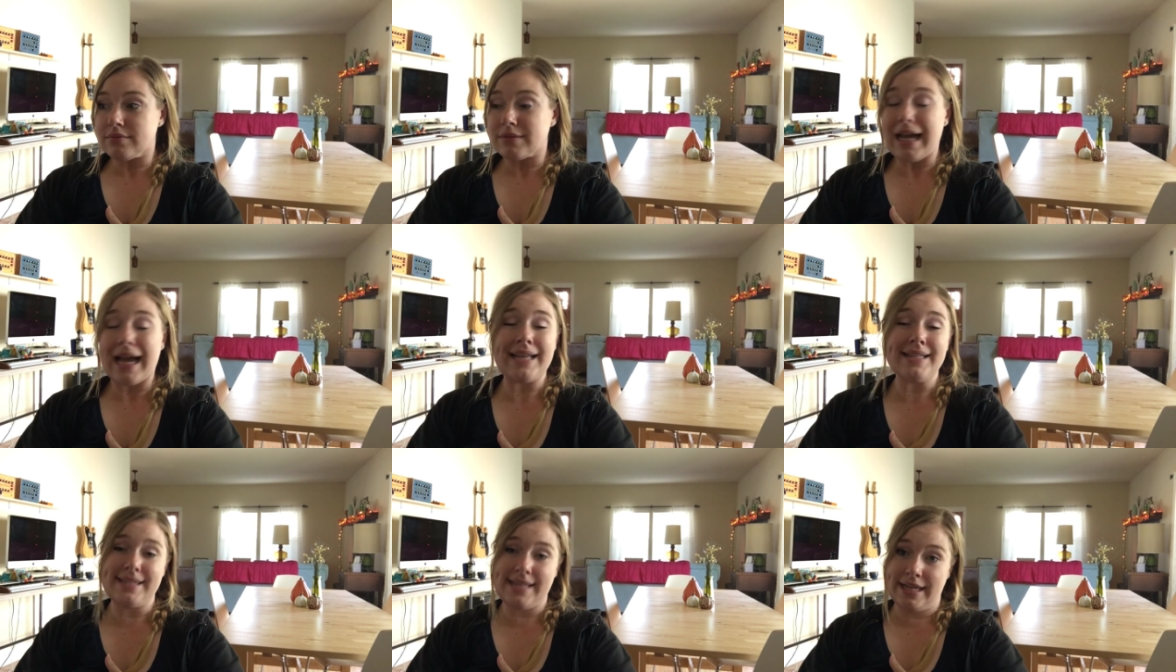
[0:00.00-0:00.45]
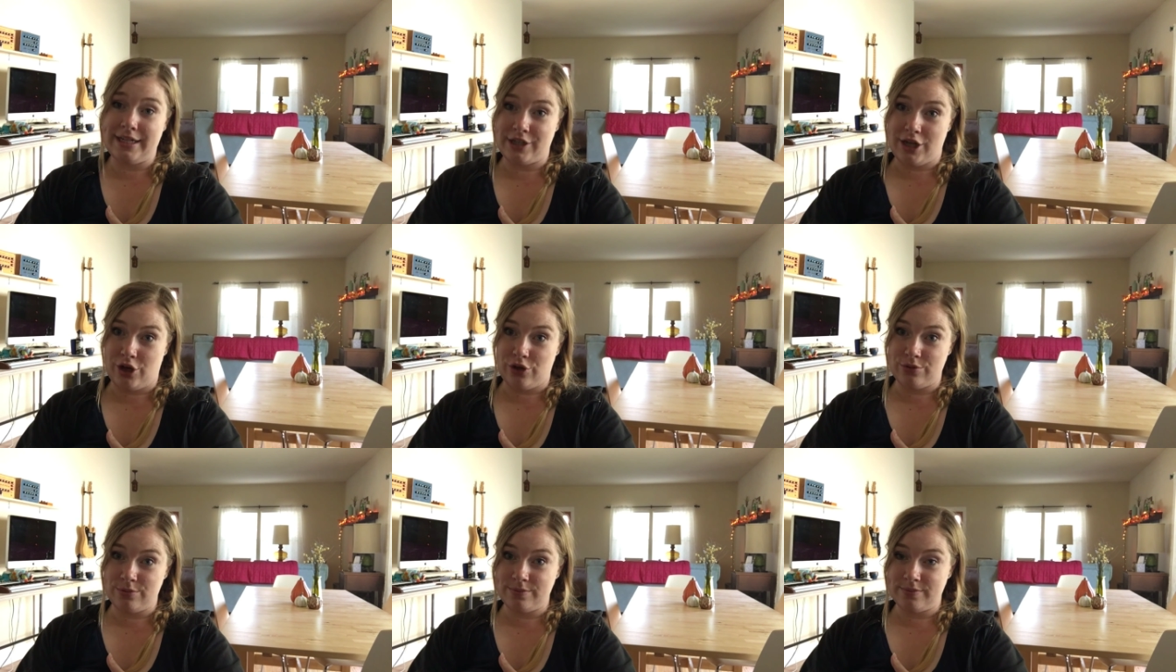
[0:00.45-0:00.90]
I say
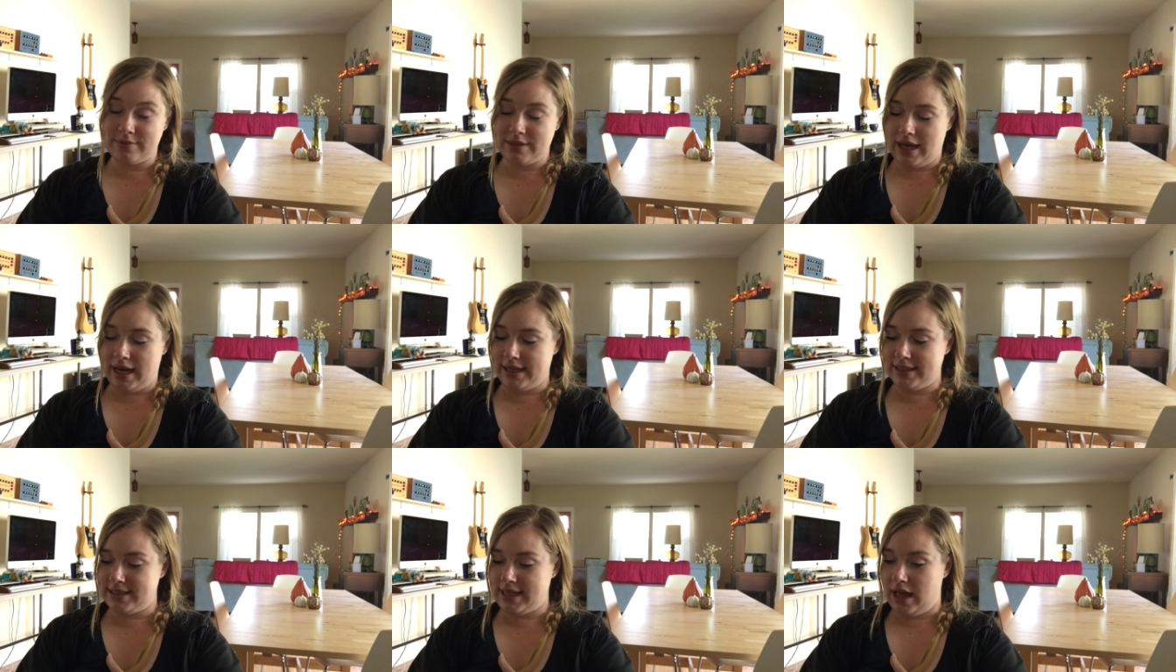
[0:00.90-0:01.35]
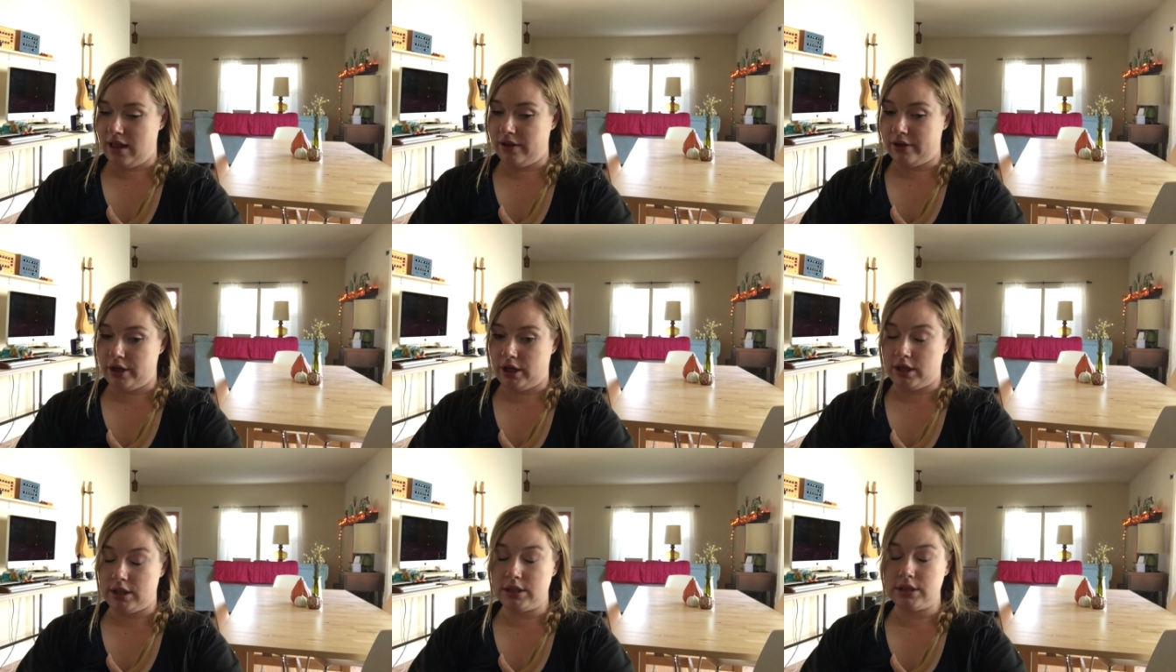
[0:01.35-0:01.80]
no. I tell
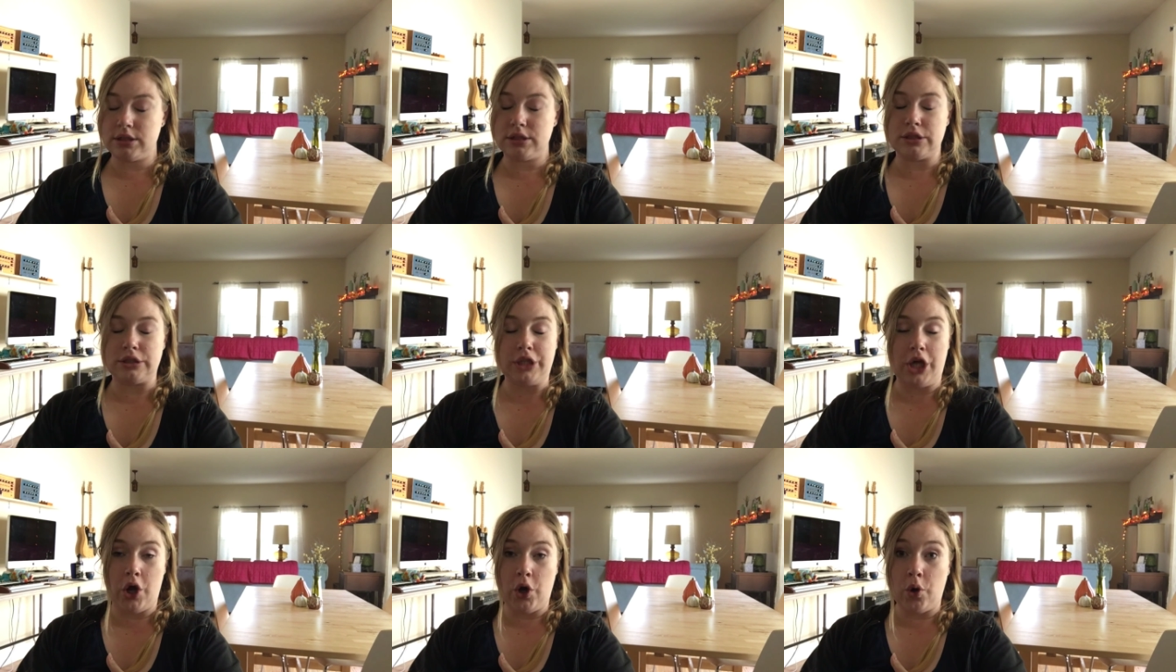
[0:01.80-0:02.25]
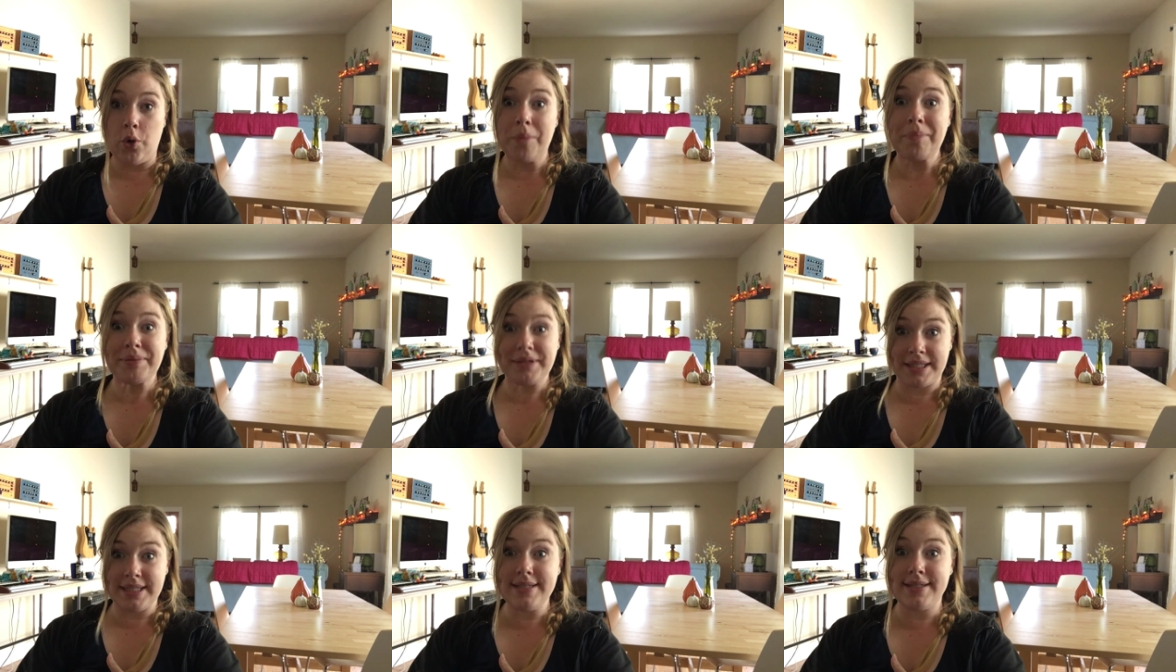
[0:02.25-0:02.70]
her, no,
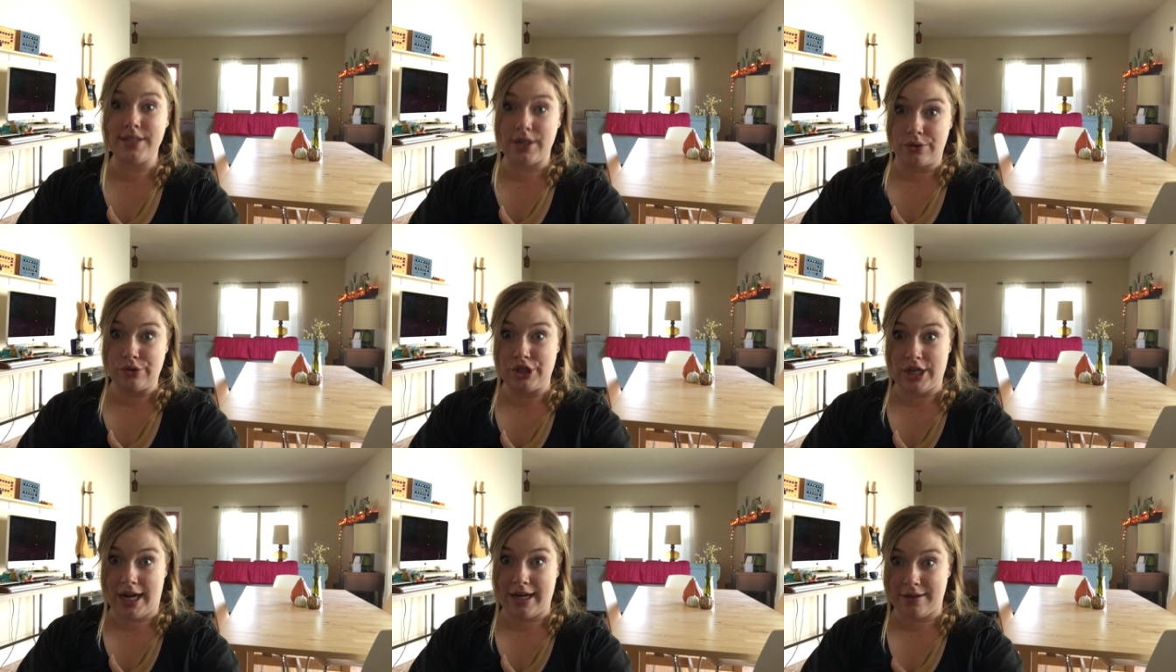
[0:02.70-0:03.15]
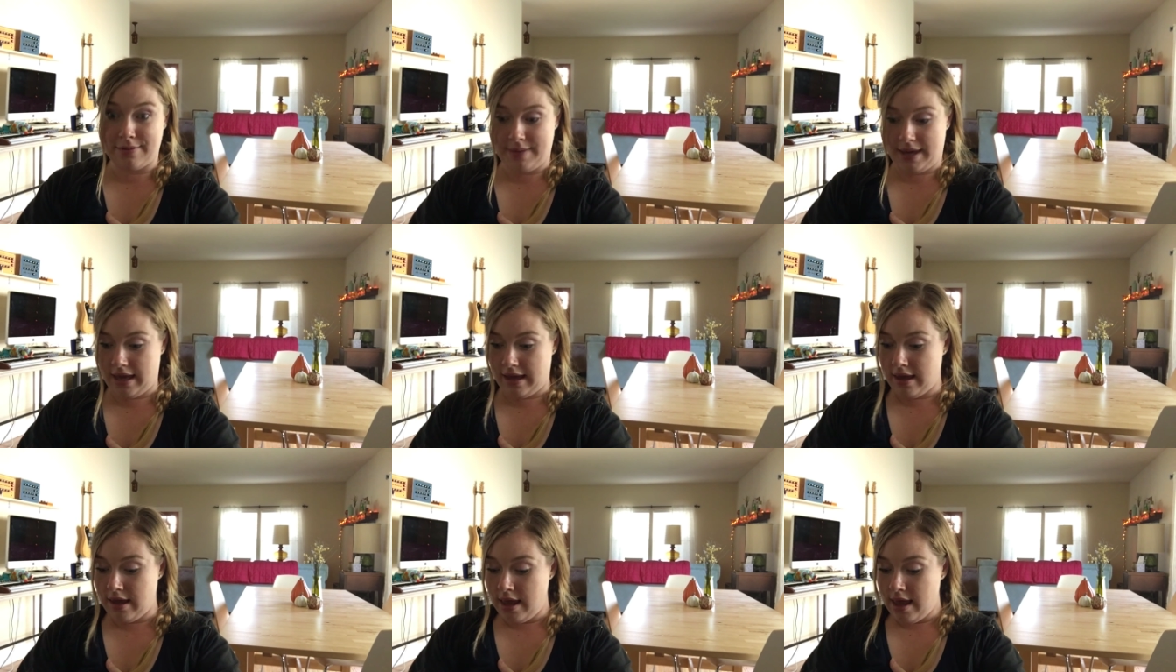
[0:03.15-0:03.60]
please don't check
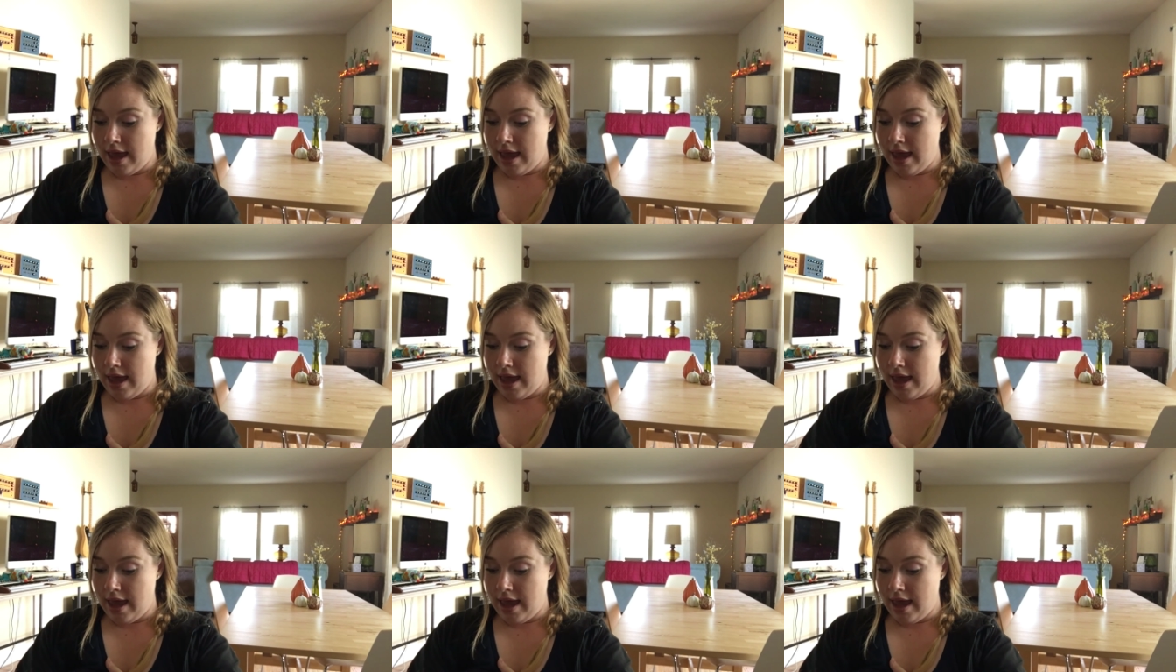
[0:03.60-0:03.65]
me.